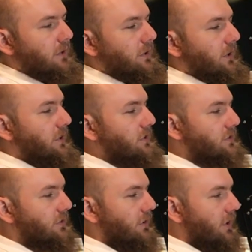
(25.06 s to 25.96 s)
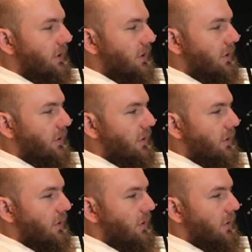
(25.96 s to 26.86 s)
the history
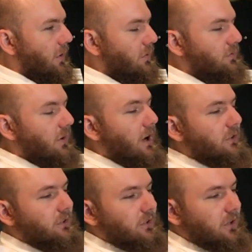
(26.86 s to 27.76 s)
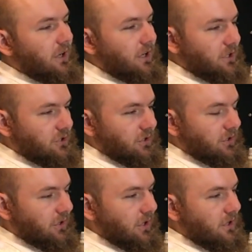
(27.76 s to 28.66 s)
of Attar
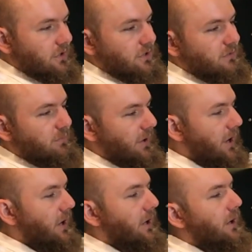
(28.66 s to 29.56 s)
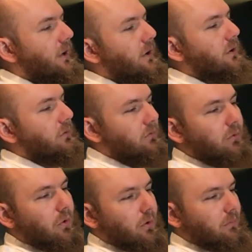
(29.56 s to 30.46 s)
collection in a spray
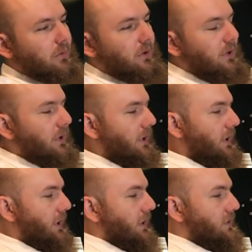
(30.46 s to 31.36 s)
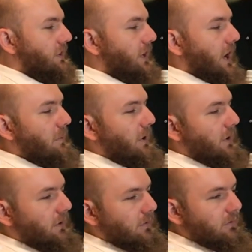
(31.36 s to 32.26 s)
form. It's
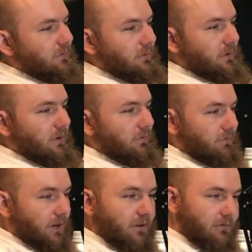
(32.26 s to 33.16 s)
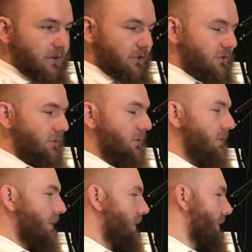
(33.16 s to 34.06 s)
coming very
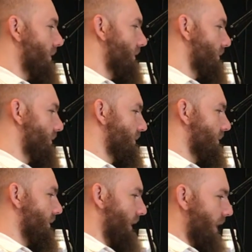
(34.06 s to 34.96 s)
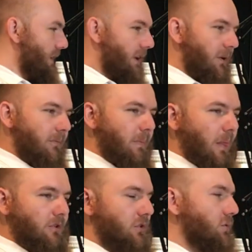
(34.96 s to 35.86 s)
soon. It is ready
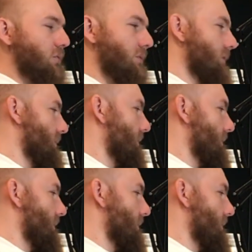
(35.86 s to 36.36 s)
soon.